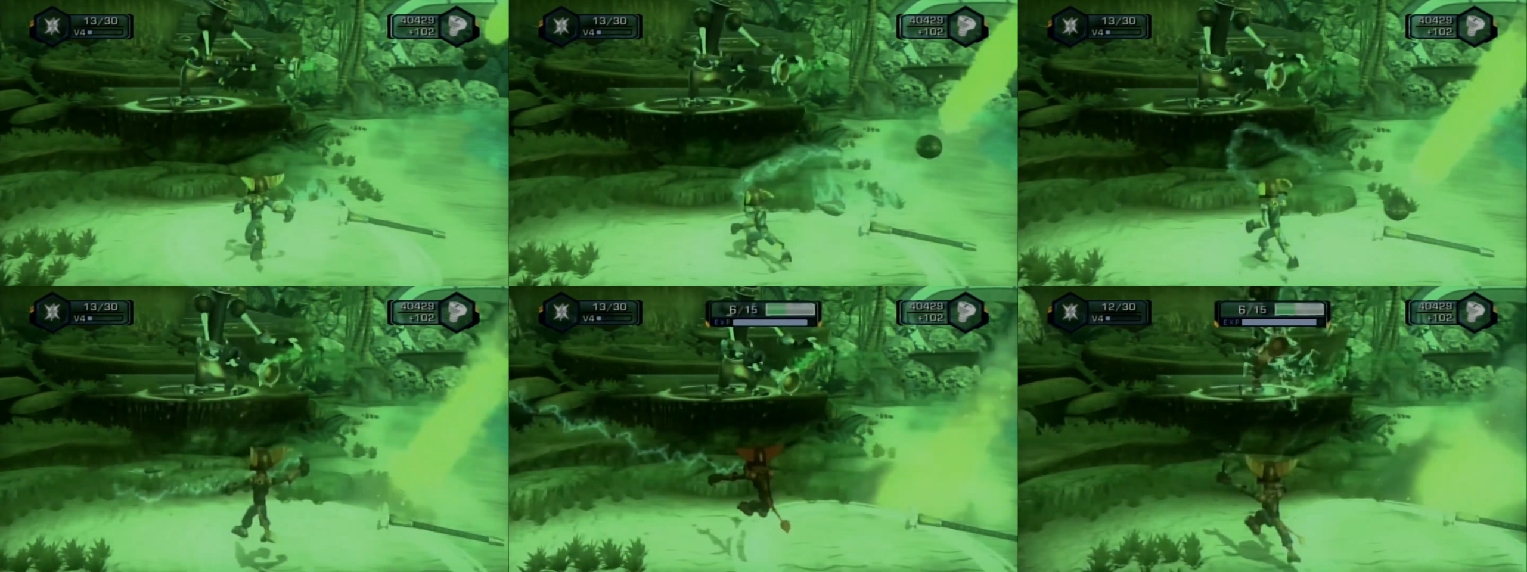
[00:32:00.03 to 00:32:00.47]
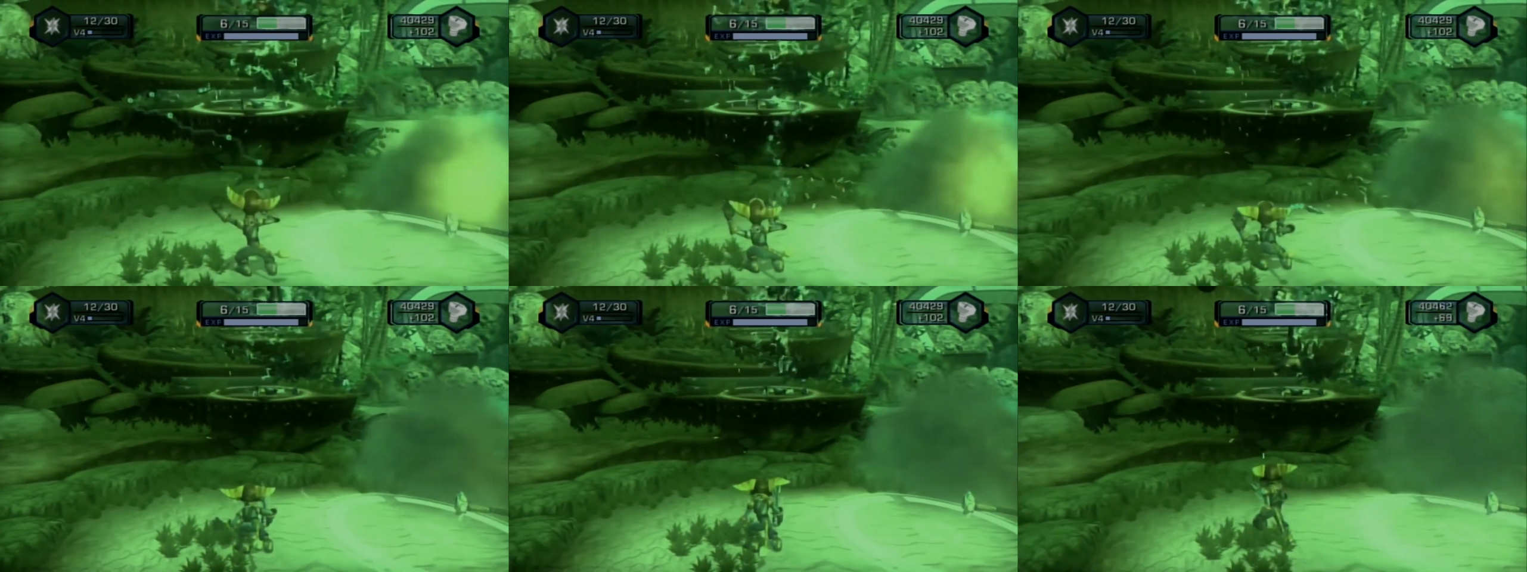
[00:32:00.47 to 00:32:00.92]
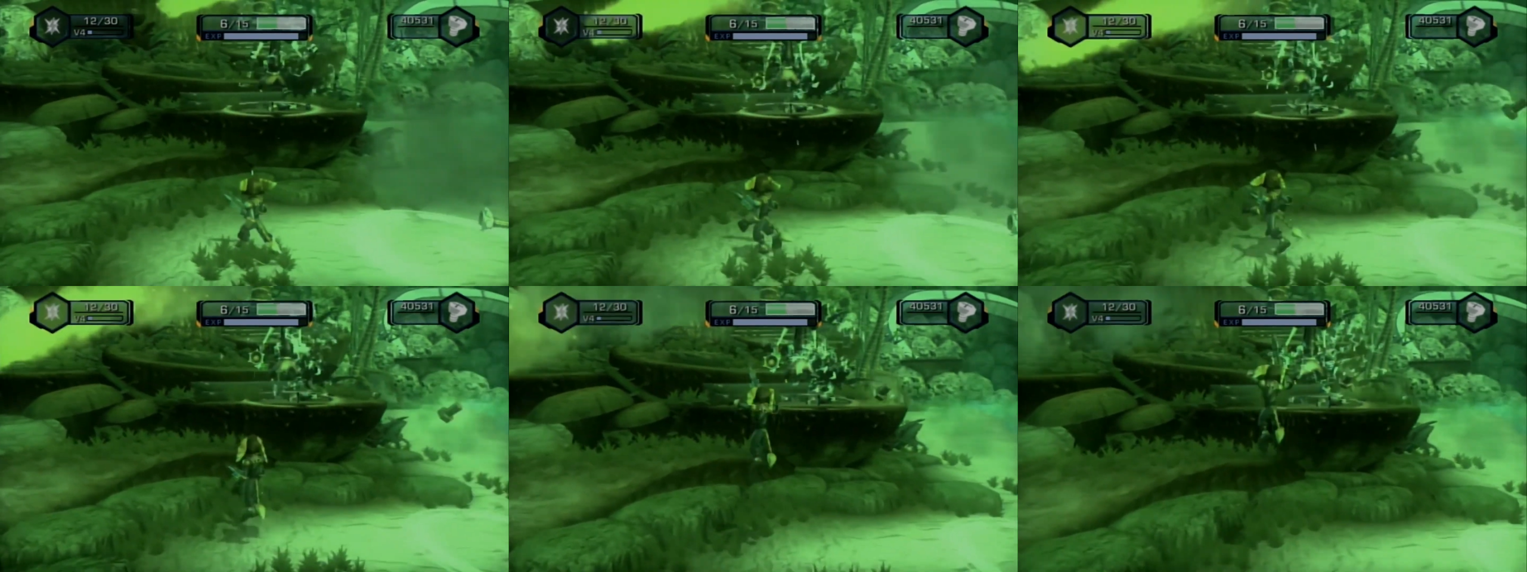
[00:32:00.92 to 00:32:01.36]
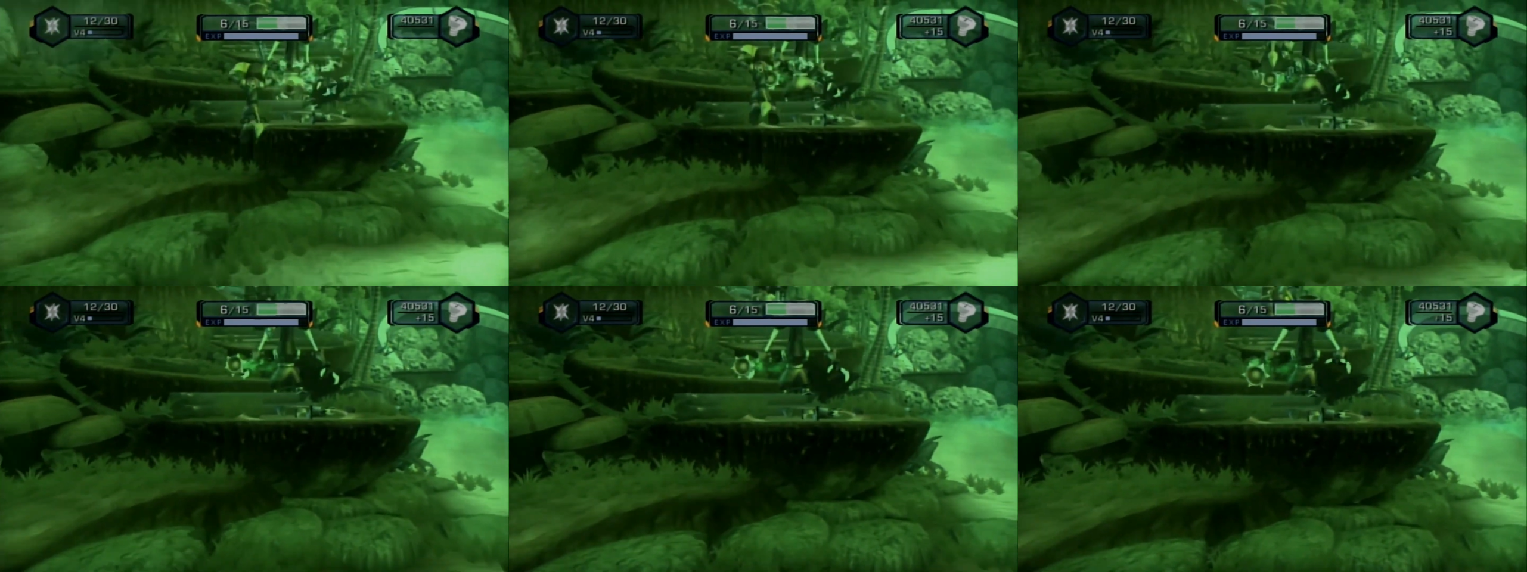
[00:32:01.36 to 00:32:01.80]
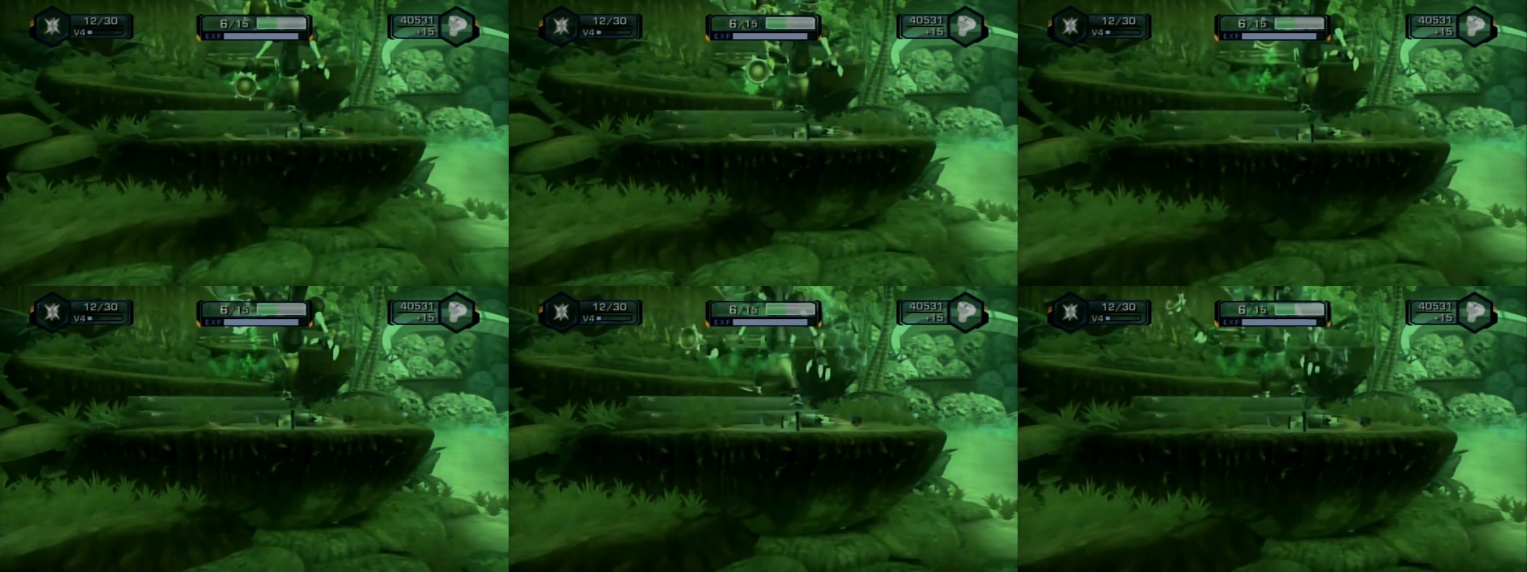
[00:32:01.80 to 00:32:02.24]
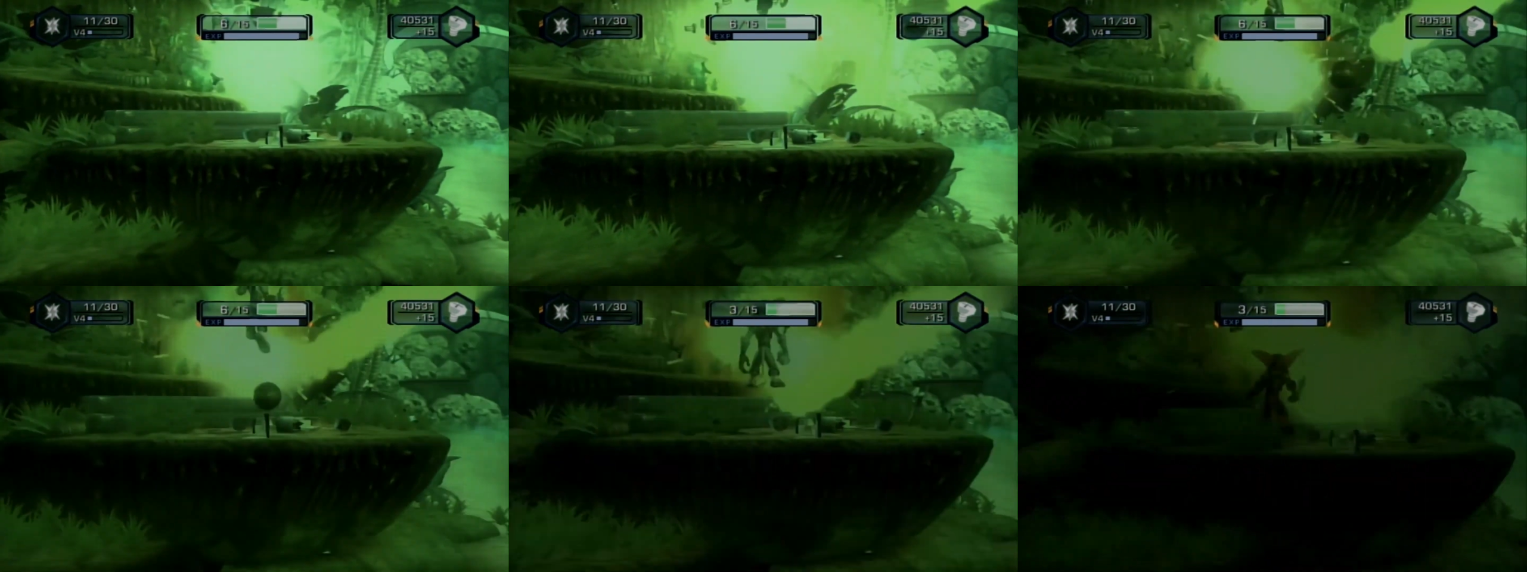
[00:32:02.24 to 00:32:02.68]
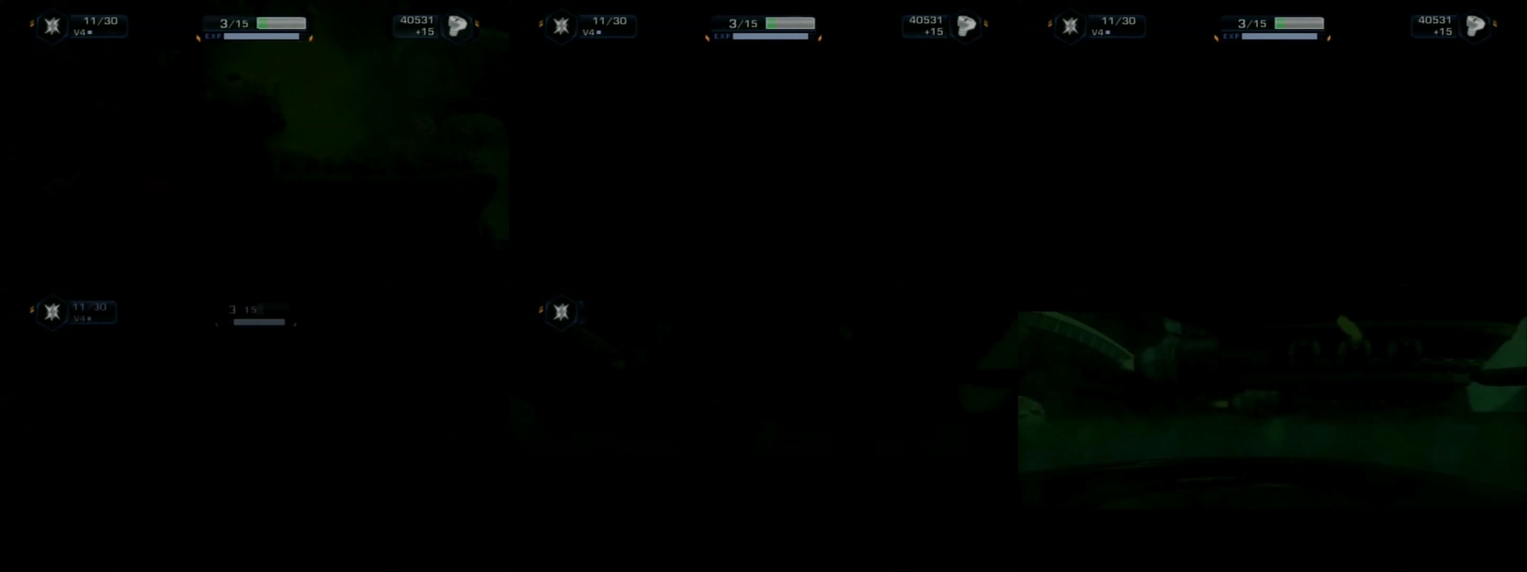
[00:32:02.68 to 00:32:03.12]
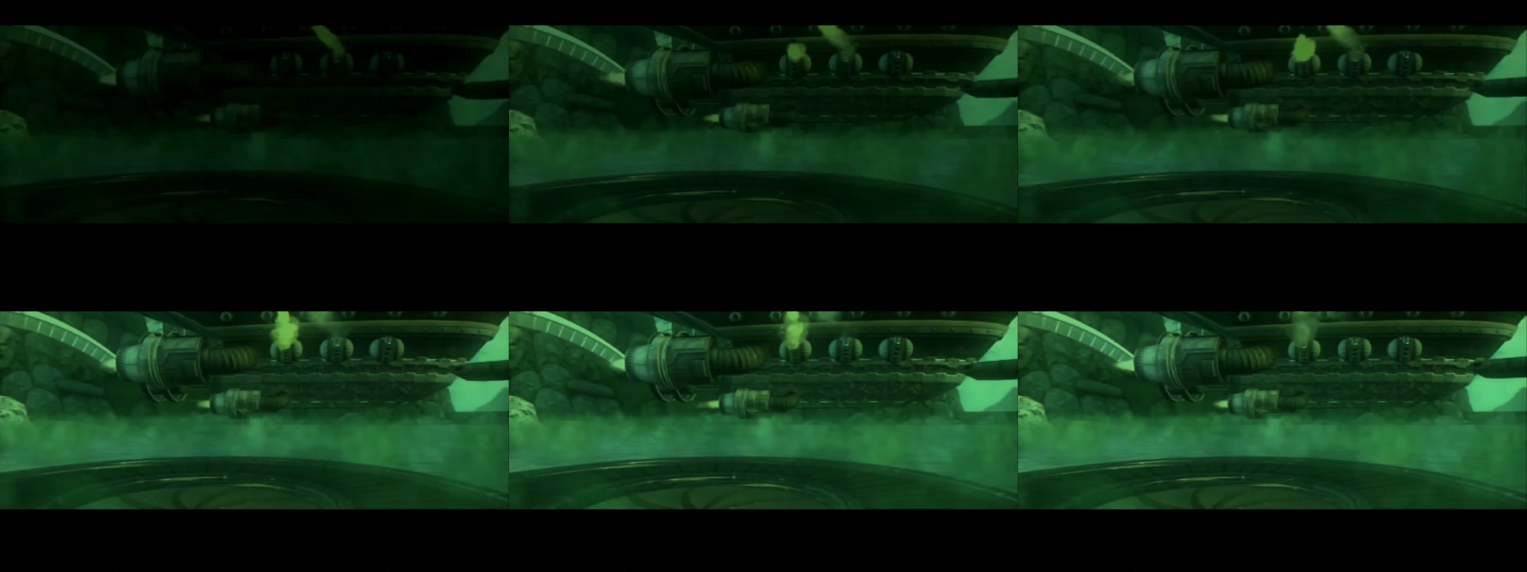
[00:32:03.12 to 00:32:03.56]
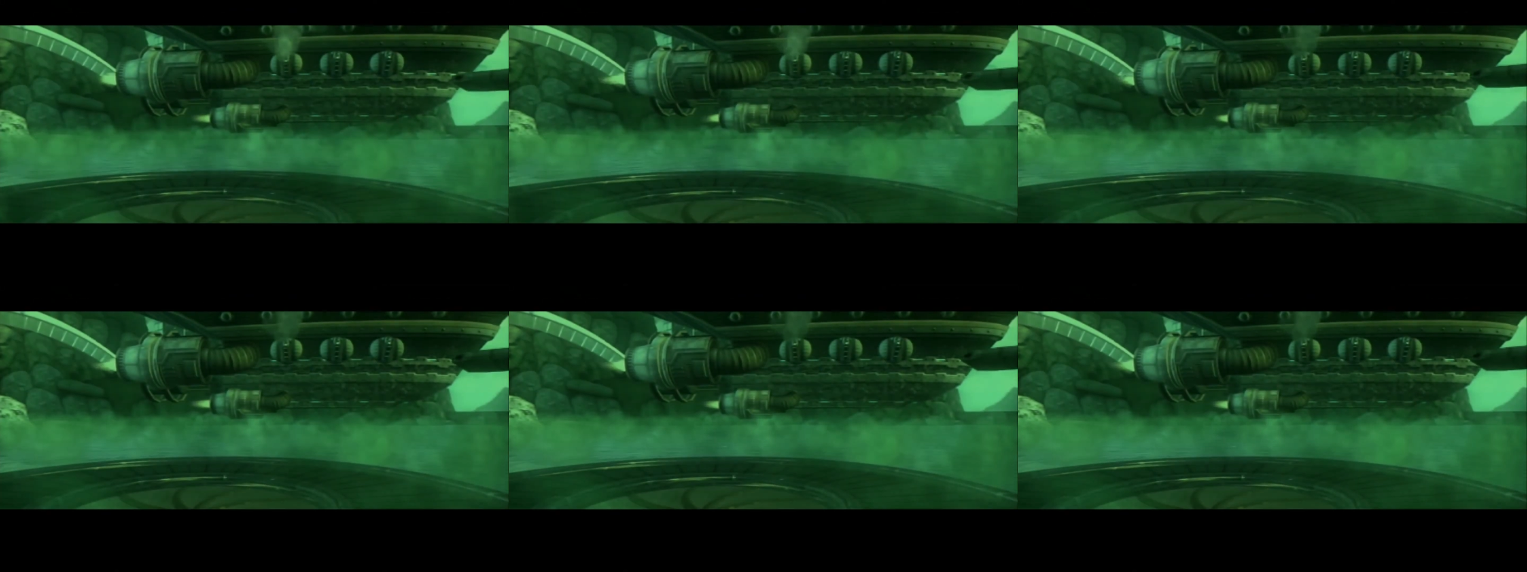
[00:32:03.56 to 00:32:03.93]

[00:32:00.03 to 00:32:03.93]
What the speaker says: Nobody's mouth can be seen.